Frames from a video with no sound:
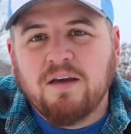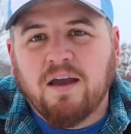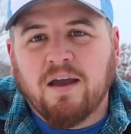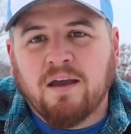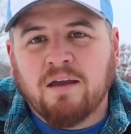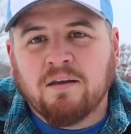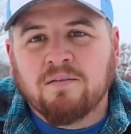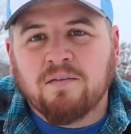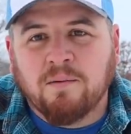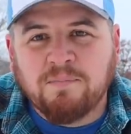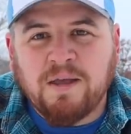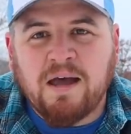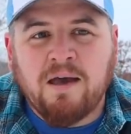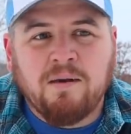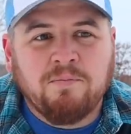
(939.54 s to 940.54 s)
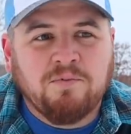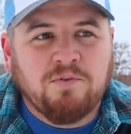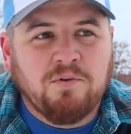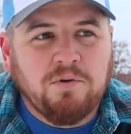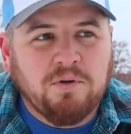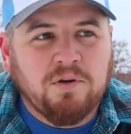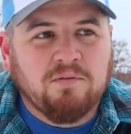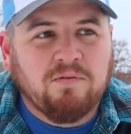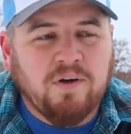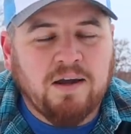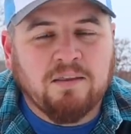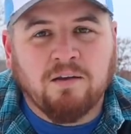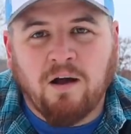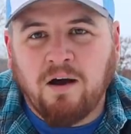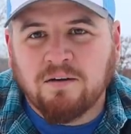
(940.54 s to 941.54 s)
And sometimes you can
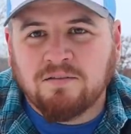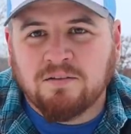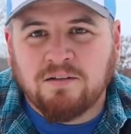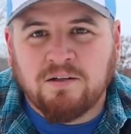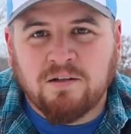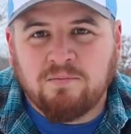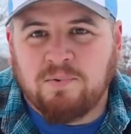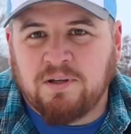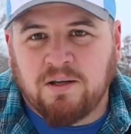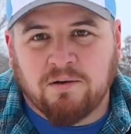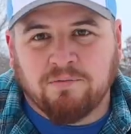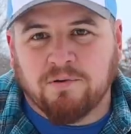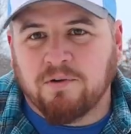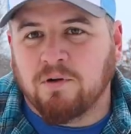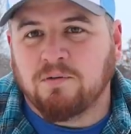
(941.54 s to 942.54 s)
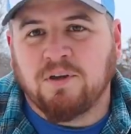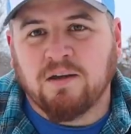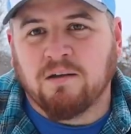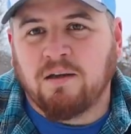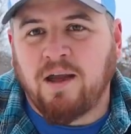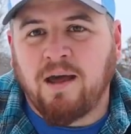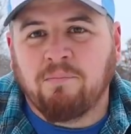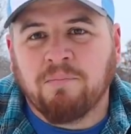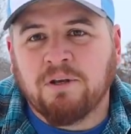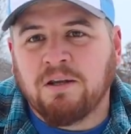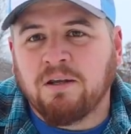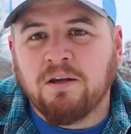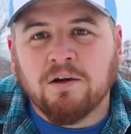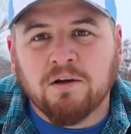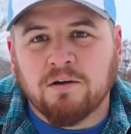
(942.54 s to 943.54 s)
find logs in there that's been there for no telling how many
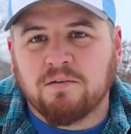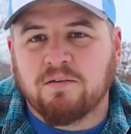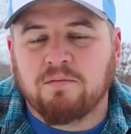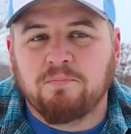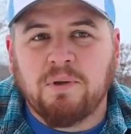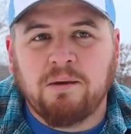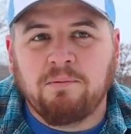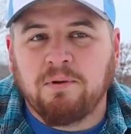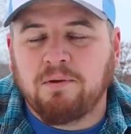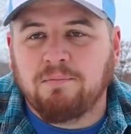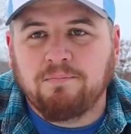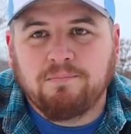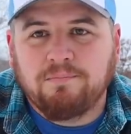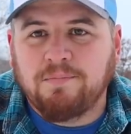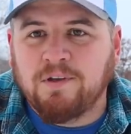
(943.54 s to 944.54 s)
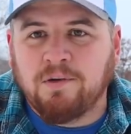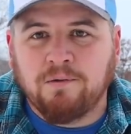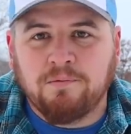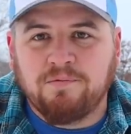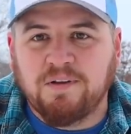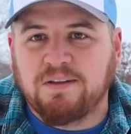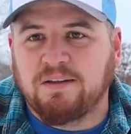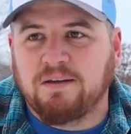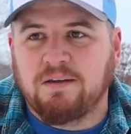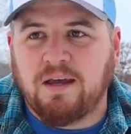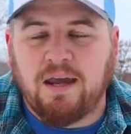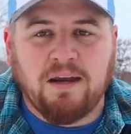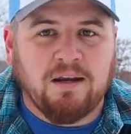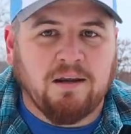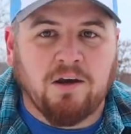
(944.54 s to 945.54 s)
years, maybe, you know, fifty,
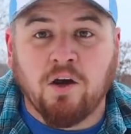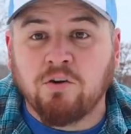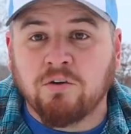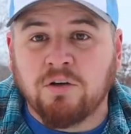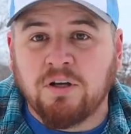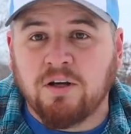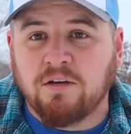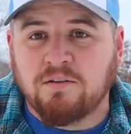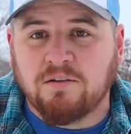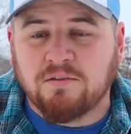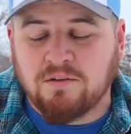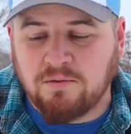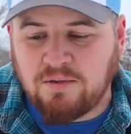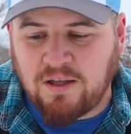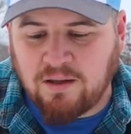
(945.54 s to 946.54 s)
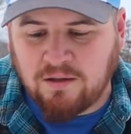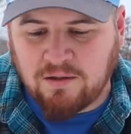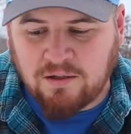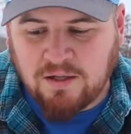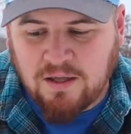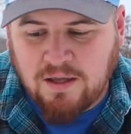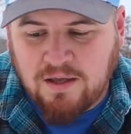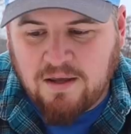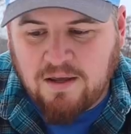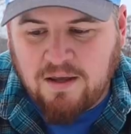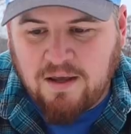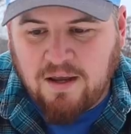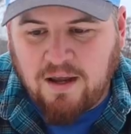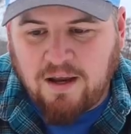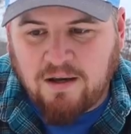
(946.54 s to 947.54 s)
eighty, a hundred years, there's no telling.
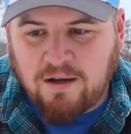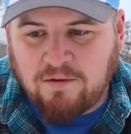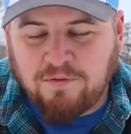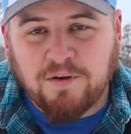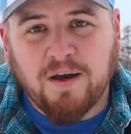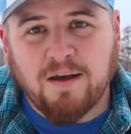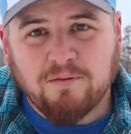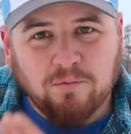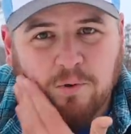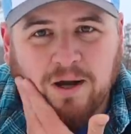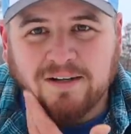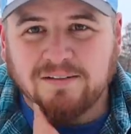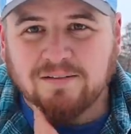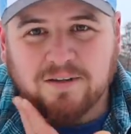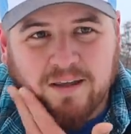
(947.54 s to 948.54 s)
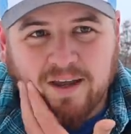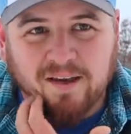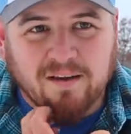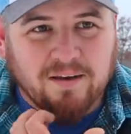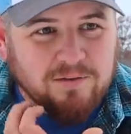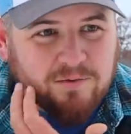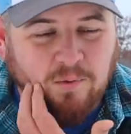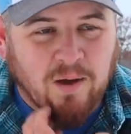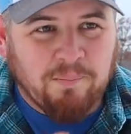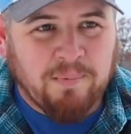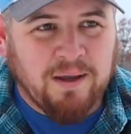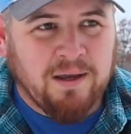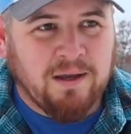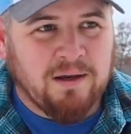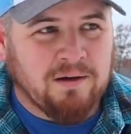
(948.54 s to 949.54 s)
And if you guys watch like Swamp
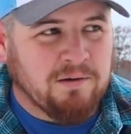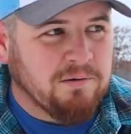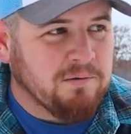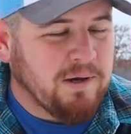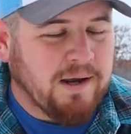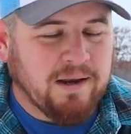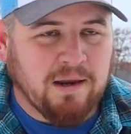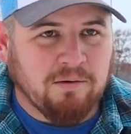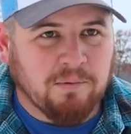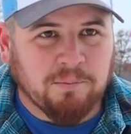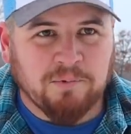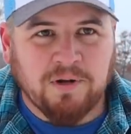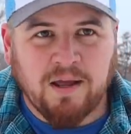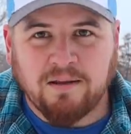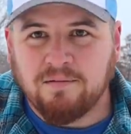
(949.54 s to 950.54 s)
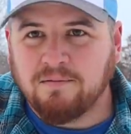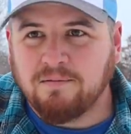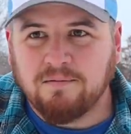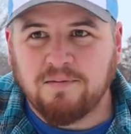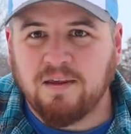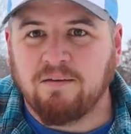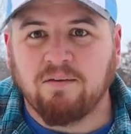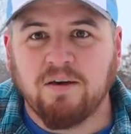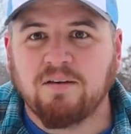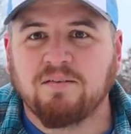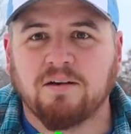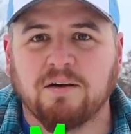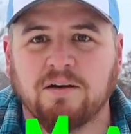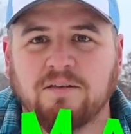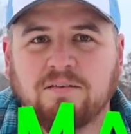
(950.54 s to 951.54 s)
Man, or I can't remember that T V
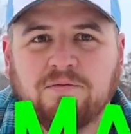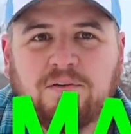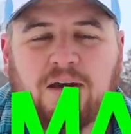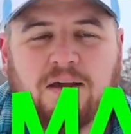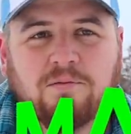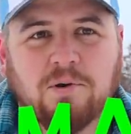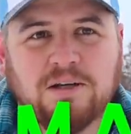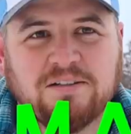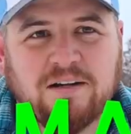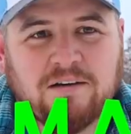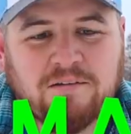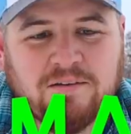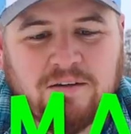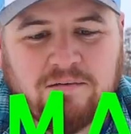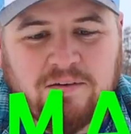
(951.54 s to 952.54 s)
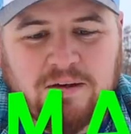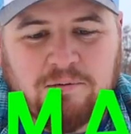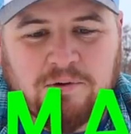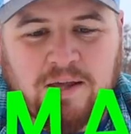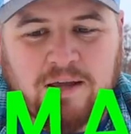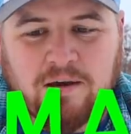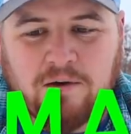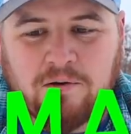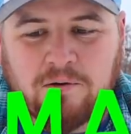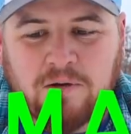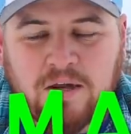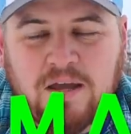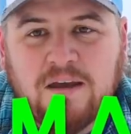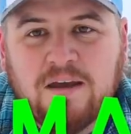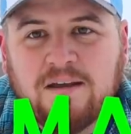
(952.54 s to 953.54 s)
series, if you guys watch that on T V where they go
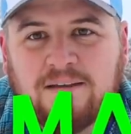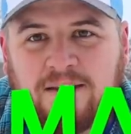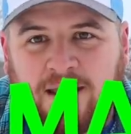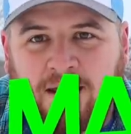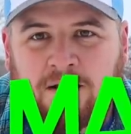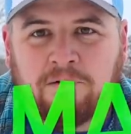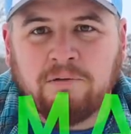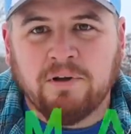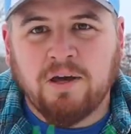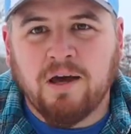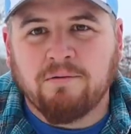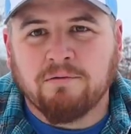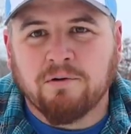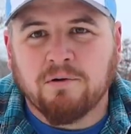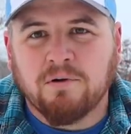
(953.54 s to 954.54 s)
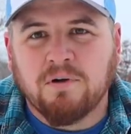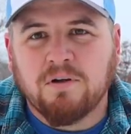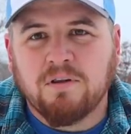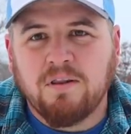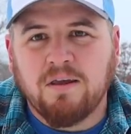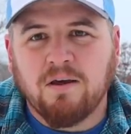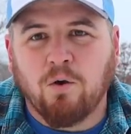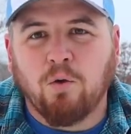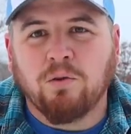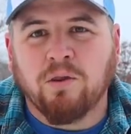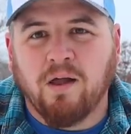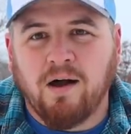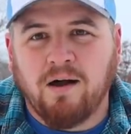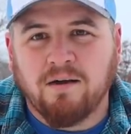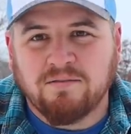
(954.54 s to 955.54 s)
down and recover the old
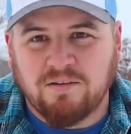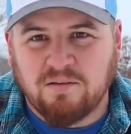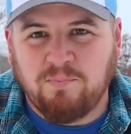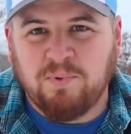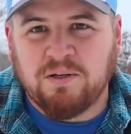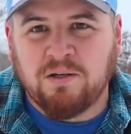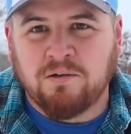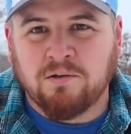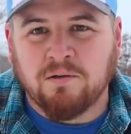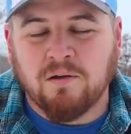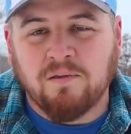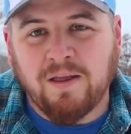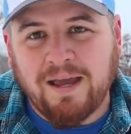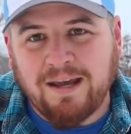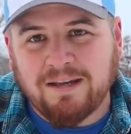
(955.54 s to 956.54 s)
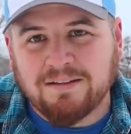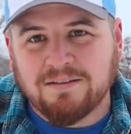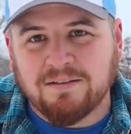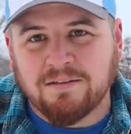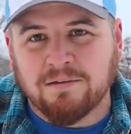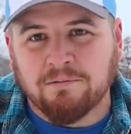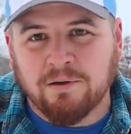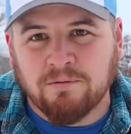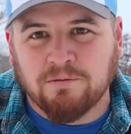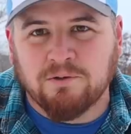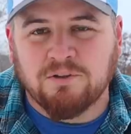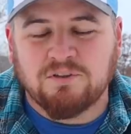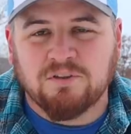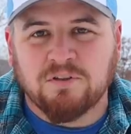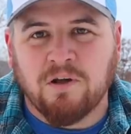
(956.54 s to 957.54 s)
logs that's been under the lakes and the
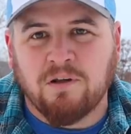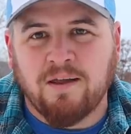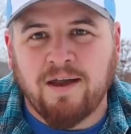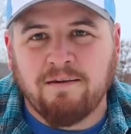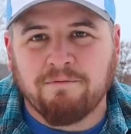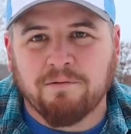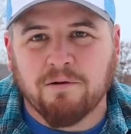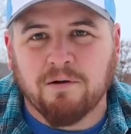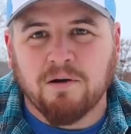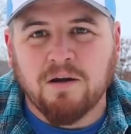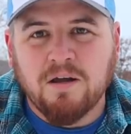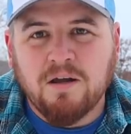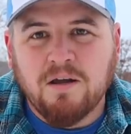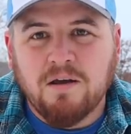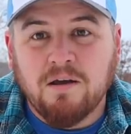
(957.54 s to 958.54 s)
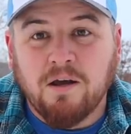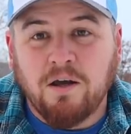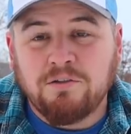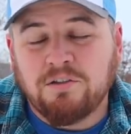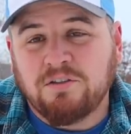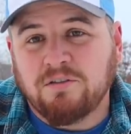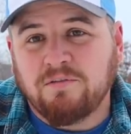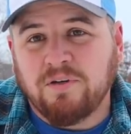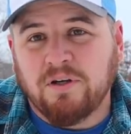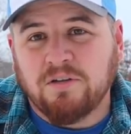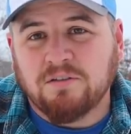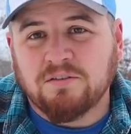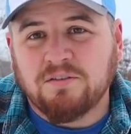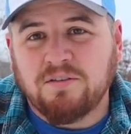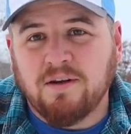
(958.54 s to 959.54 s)
rivers and all that for hundreds of
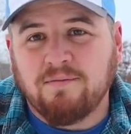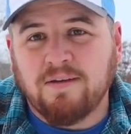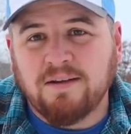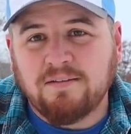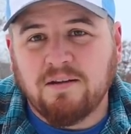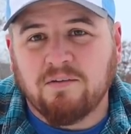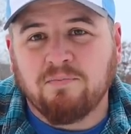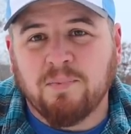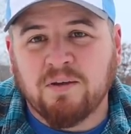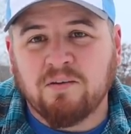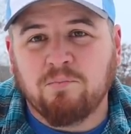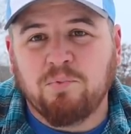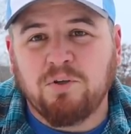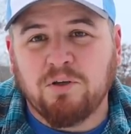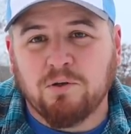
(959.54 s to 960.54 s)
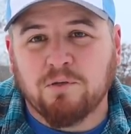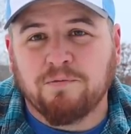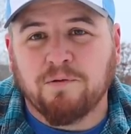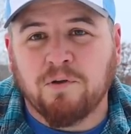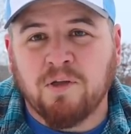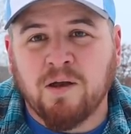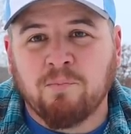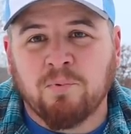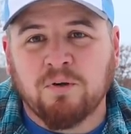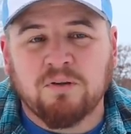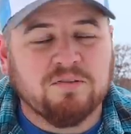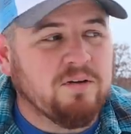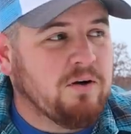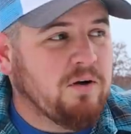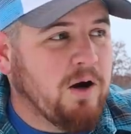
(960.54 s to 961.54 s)
years and stuff, that stuff makes beautiful lumber.
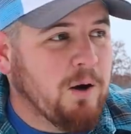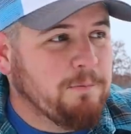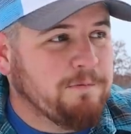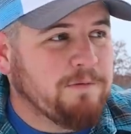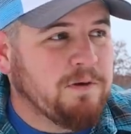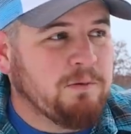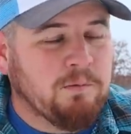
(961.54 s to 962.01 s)
So hopefully